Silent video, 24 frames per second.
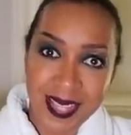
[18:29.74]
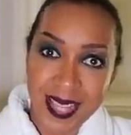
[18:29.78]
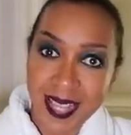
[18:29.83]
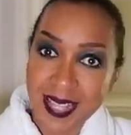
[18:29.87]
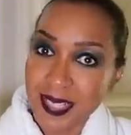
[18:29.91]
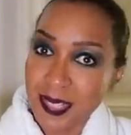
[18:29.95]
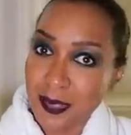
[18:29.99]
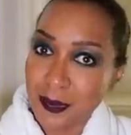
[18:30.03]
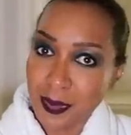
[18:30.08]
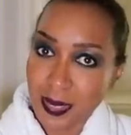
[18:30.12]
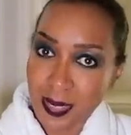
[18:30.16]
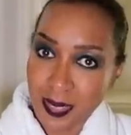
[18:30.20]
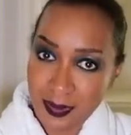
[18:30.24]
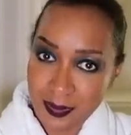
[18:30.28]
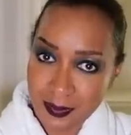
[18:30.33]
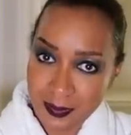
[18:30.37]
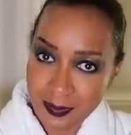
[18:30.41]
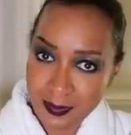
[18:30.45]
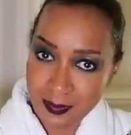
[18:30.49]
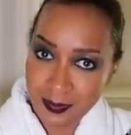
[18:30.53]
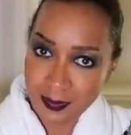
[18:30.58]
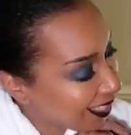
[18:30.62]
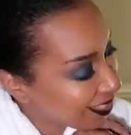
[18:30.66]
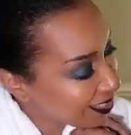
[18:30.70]
Anyway,
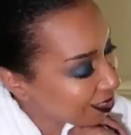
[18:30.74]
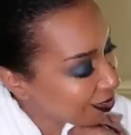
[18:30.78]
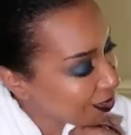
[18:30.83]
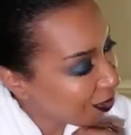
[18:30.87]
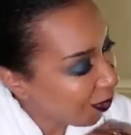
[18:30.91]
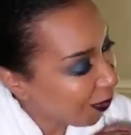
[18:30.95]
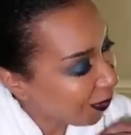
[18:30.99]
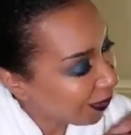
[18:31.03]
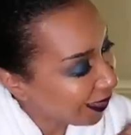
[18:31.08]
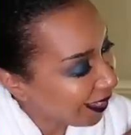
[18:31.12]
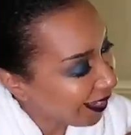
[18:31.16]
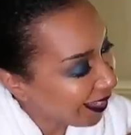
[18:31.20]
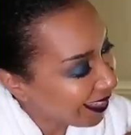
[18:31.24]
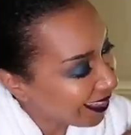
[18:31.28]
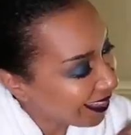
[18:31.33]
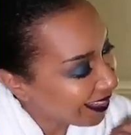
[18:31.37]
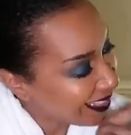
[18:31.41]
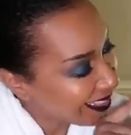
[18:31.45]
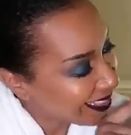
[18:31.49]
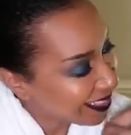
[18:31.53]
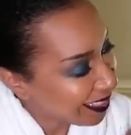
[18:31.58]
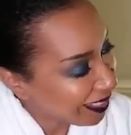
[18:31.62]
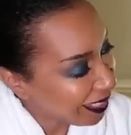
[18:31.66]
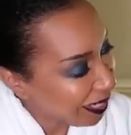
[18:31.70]
it's got like
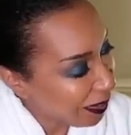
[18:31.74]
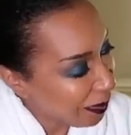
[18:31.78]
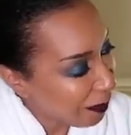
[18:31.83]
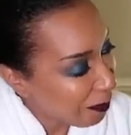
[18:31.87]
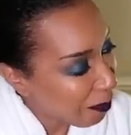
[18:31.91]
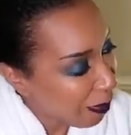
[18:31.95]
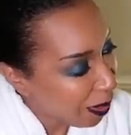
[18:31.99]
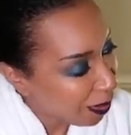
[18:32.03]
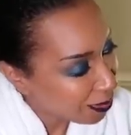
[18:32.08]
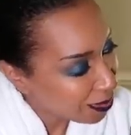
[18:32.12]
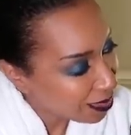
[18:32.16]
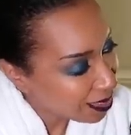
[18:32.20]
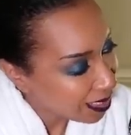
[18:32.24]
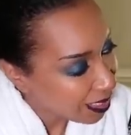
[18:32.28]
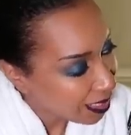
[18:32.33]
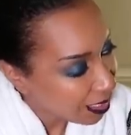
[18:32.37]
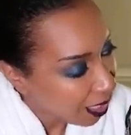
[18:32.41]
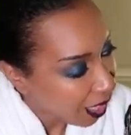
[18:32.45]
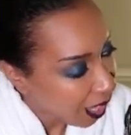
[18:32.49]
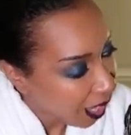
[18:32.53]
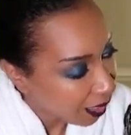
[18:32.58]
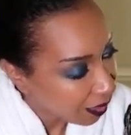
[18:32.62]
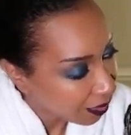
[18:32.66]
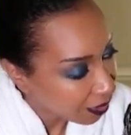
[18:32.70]
these like
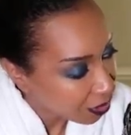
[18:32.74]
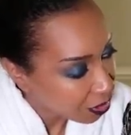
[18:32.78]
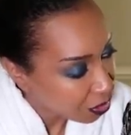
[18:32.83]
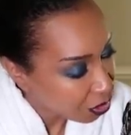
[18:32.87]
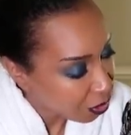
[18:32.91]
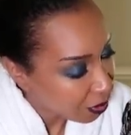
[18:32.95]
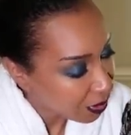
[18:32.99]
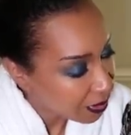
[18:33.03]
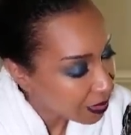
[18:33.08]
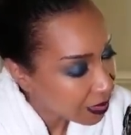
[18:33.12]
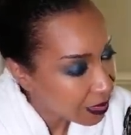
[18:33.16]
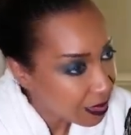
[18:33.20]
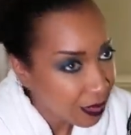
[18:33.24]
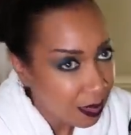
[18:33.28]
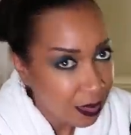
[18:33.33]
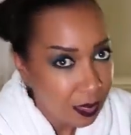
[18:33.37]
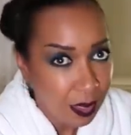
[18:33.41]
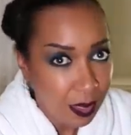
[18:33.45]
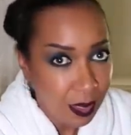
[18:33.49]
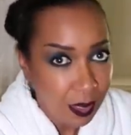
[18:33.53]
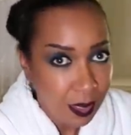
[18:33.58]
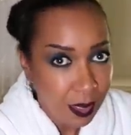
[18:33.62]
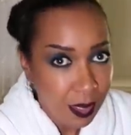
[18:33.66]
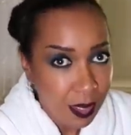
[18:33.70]
multicolored, you can
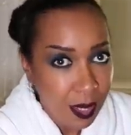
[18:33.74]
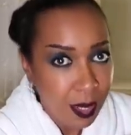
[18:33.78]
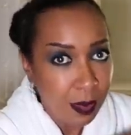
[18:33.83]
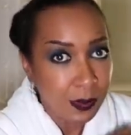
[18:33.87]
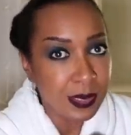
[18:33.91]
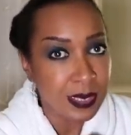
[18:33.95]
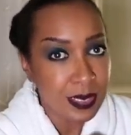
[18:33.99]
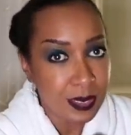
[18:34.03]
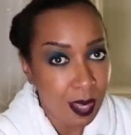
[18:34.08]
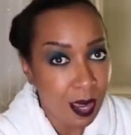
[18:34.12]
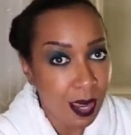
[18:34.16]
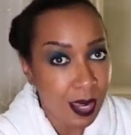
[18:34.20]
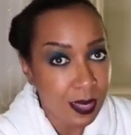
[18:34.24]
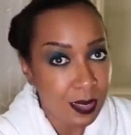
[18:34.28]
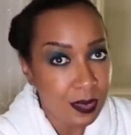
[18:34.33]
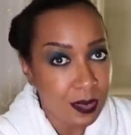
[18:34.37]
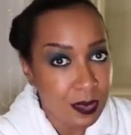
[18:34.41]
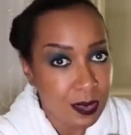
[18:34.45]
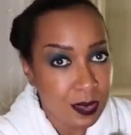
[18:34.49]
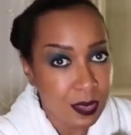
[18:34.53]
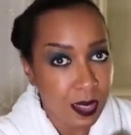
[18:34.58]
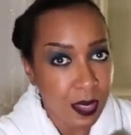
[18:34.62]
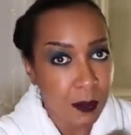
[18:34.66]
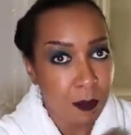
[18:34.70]
see it, at least I can
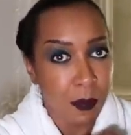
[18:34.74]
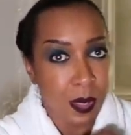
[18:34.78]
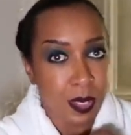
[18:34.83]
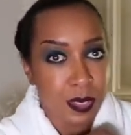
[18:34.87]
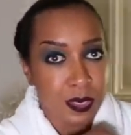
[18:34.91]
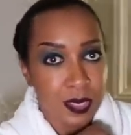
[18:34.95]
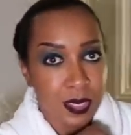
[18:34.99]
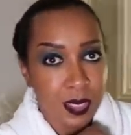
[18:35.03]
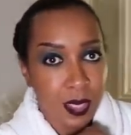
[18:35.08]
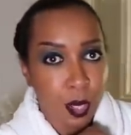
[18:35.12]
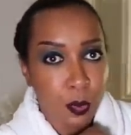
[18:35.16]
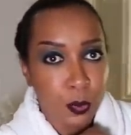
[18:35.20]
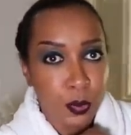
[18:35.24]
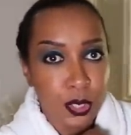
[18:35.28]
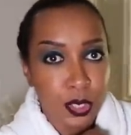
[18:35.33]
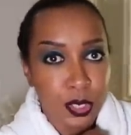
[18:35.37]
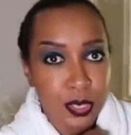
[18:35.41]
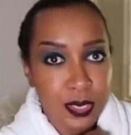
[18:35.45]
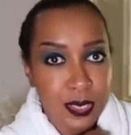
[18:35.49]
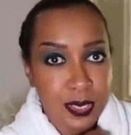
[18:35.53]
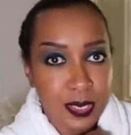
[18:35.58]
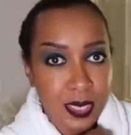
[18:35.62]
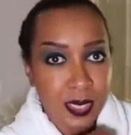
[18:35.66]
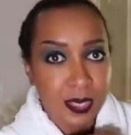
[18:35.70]
see it, oh you
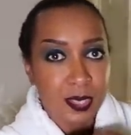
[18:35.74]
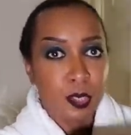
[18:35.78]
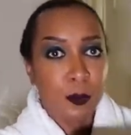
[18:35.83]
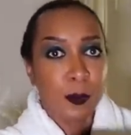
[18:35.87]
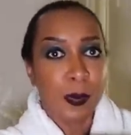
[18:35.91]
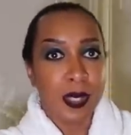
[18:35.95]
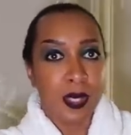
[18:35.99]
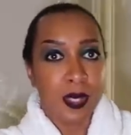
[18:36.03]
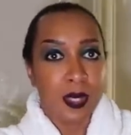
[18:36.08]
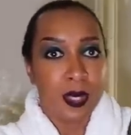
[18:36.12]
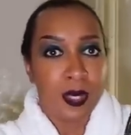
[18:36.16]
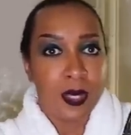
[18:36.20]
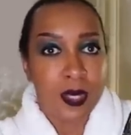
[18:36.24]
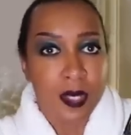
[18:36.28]
can see it a little bit,